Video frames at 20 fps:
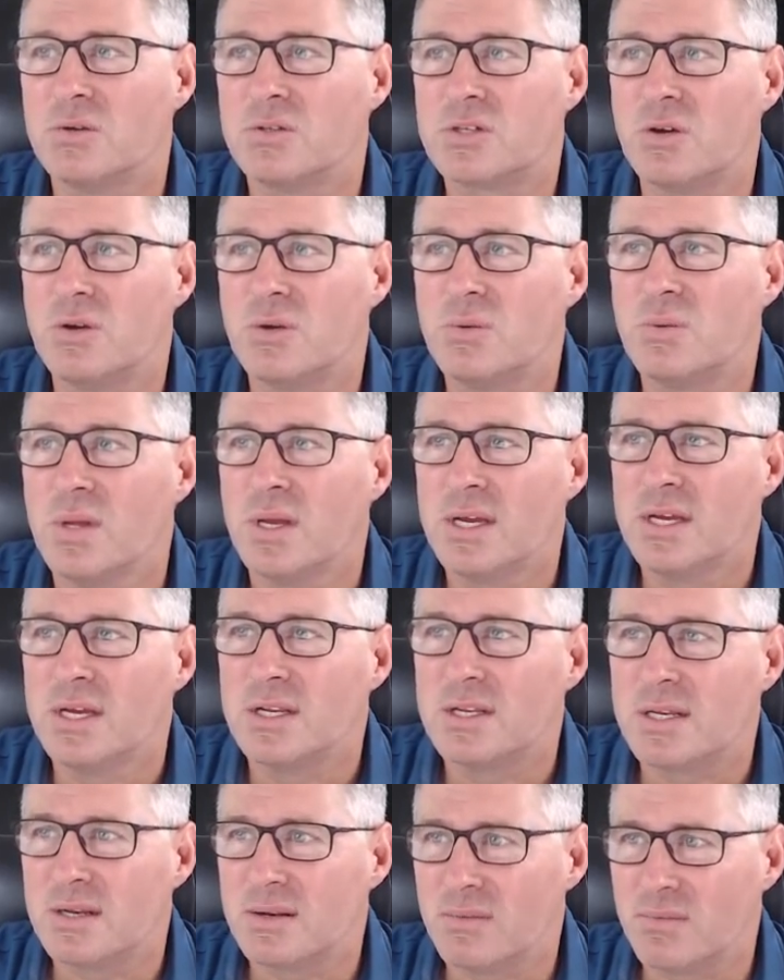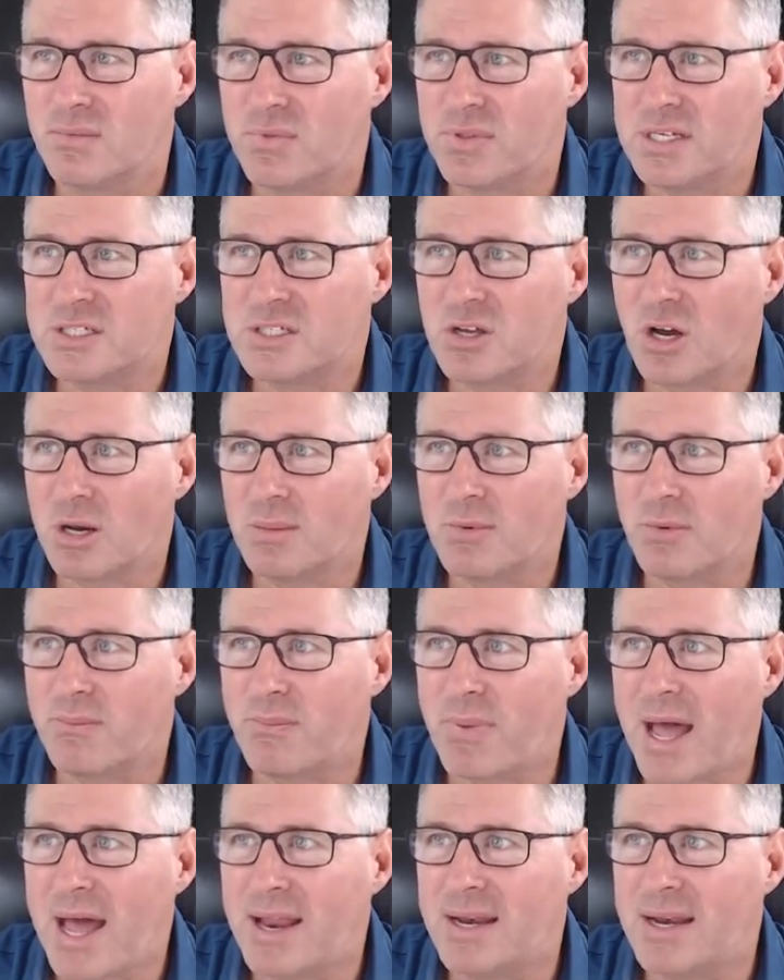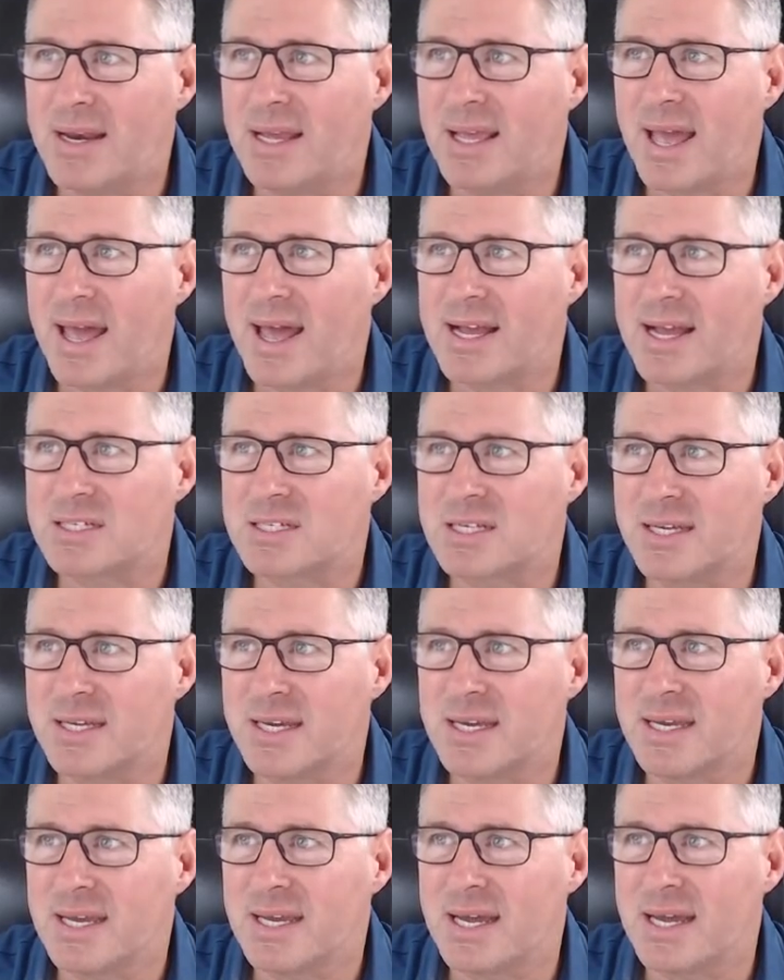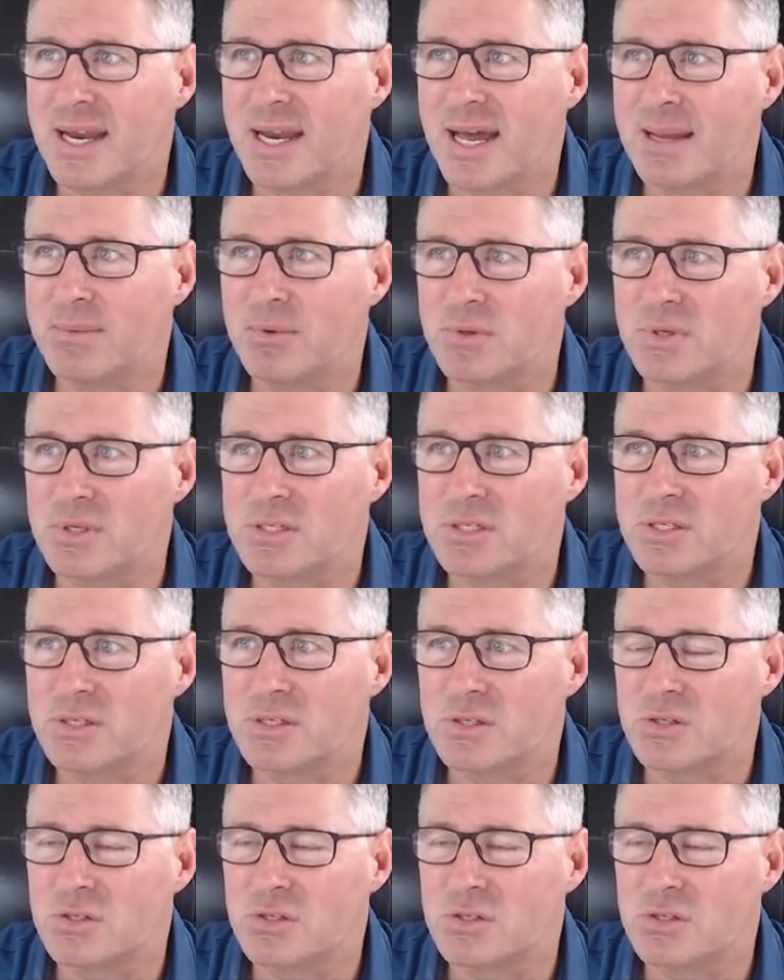So this type of battening actually enabled us